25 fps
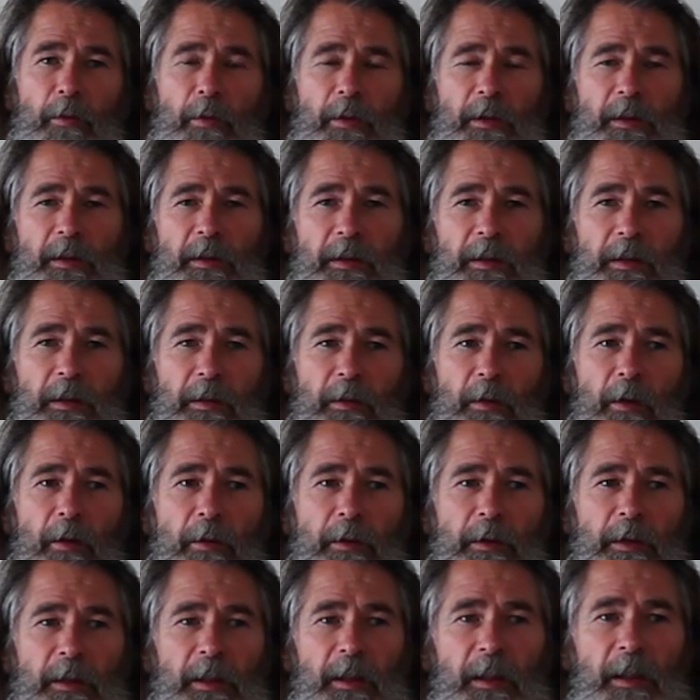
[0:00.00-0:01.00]
was
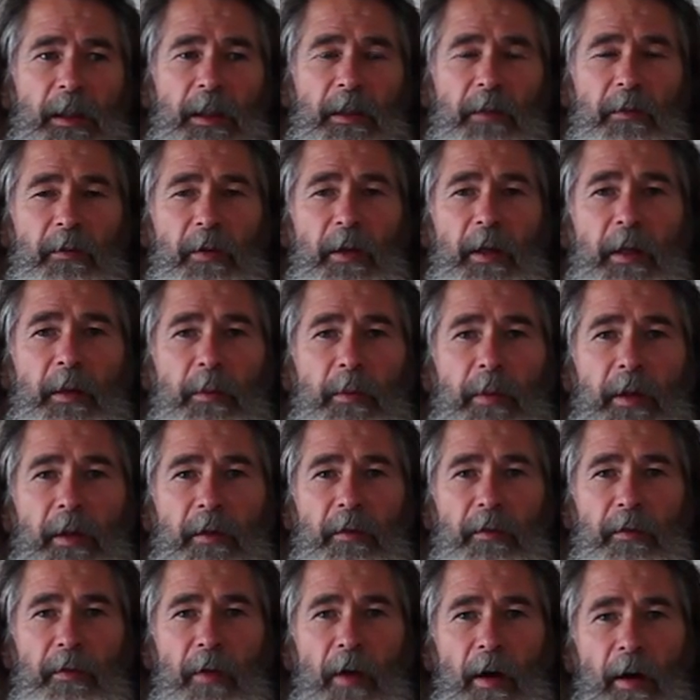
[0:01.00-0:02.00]
considered a very big
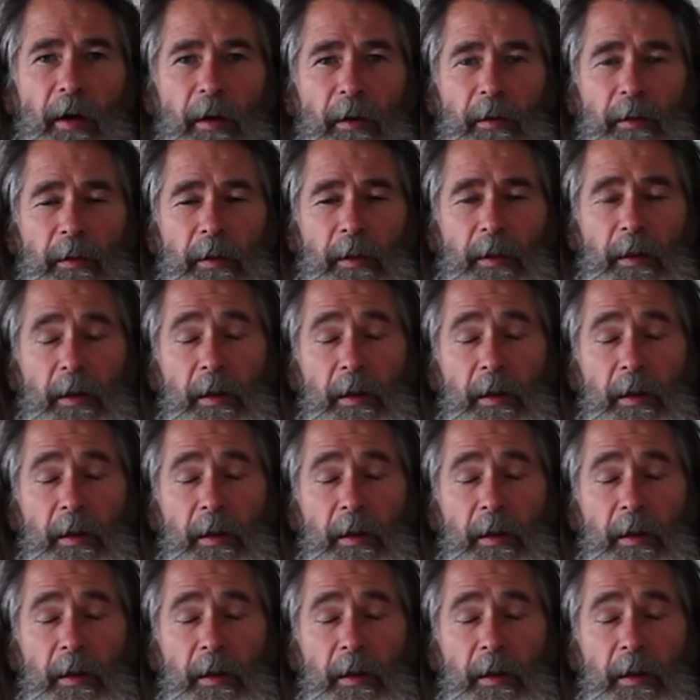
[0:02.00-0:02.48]
file.